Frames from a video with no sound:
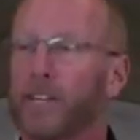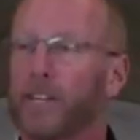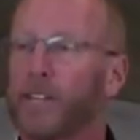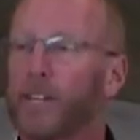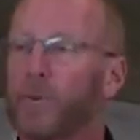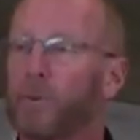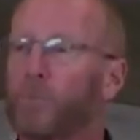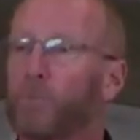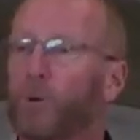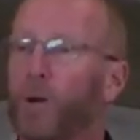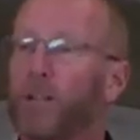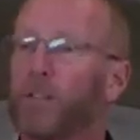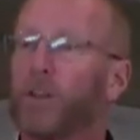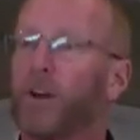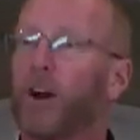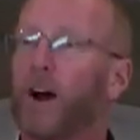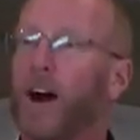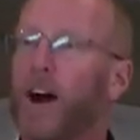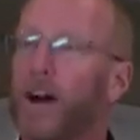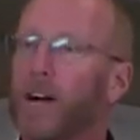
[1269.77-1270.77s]
and they would bring
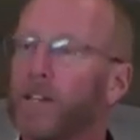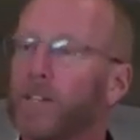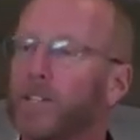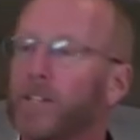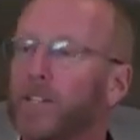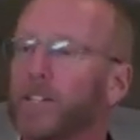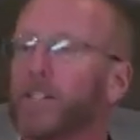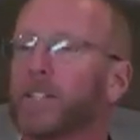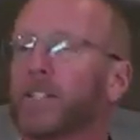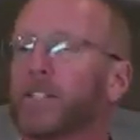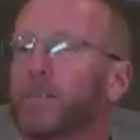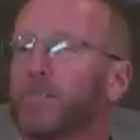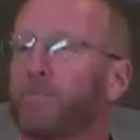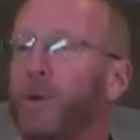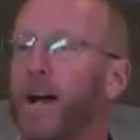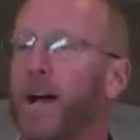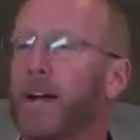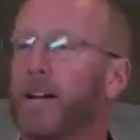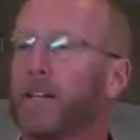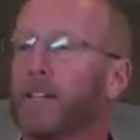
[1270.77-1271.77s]
their oxen into,
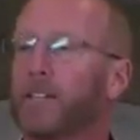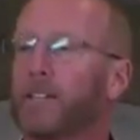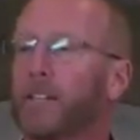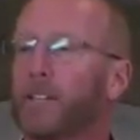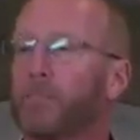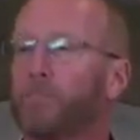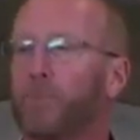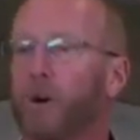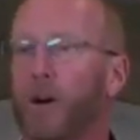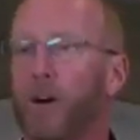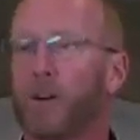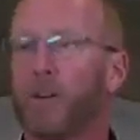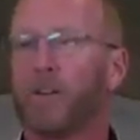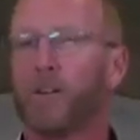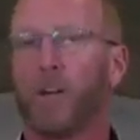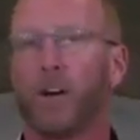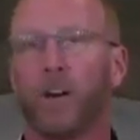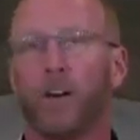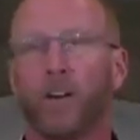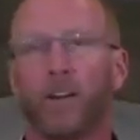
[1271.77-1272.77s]
back into the
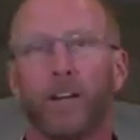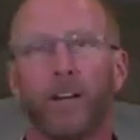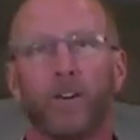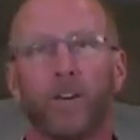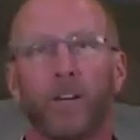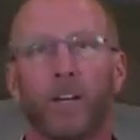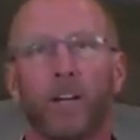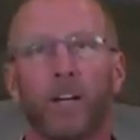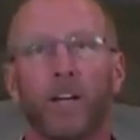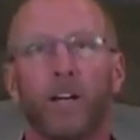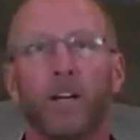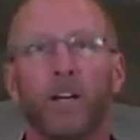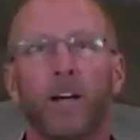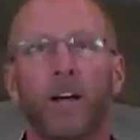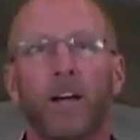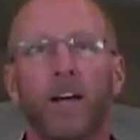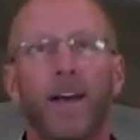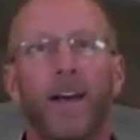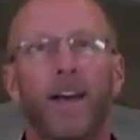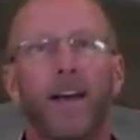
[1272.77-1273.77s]
barnyard area.
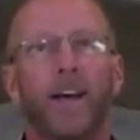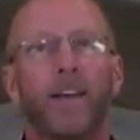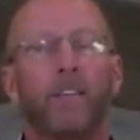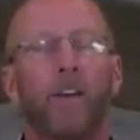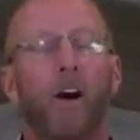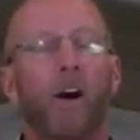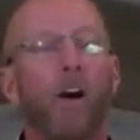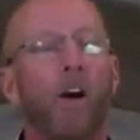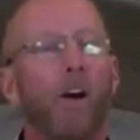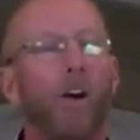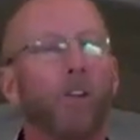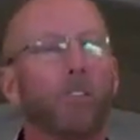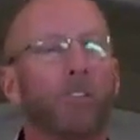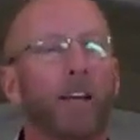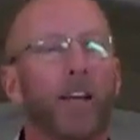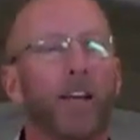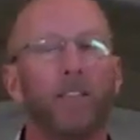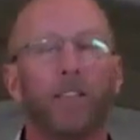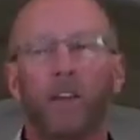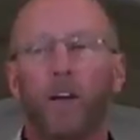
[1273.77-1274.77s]
And all
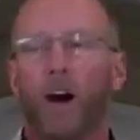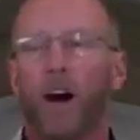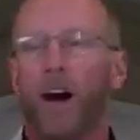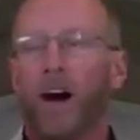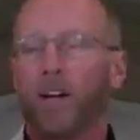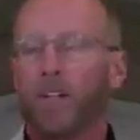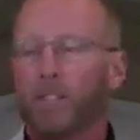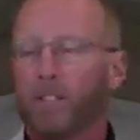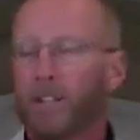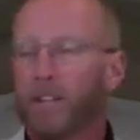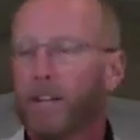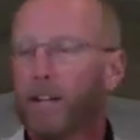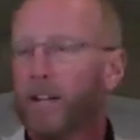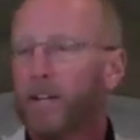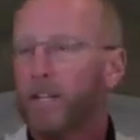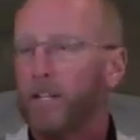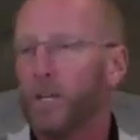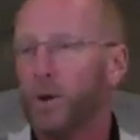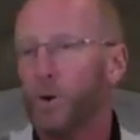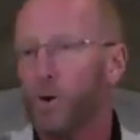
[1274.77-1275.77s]
day, the oxen had
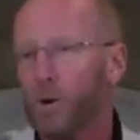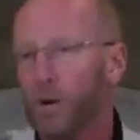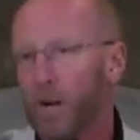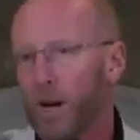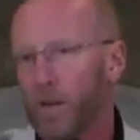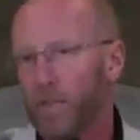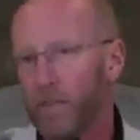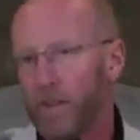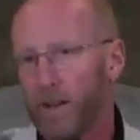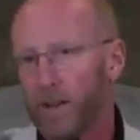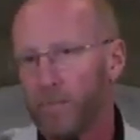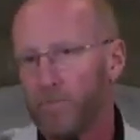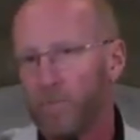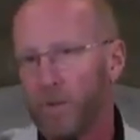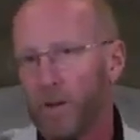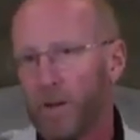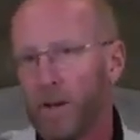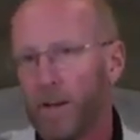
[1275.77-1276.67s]
a yoke on them.